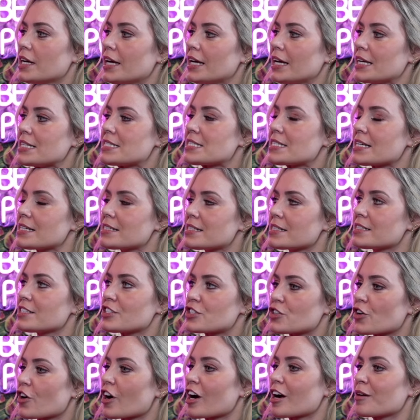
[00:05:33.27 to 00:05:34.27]
it still didn't
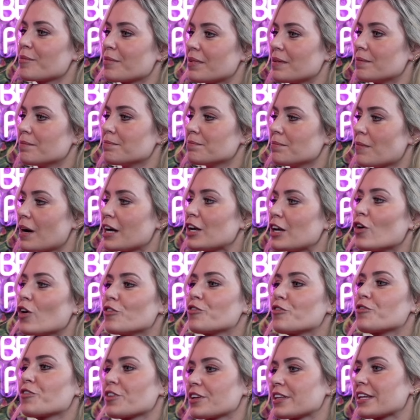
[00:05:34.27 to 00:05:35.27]
deter my
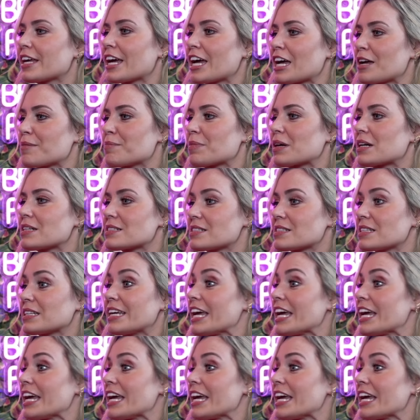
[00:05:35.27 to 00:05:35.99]
love for the game, because it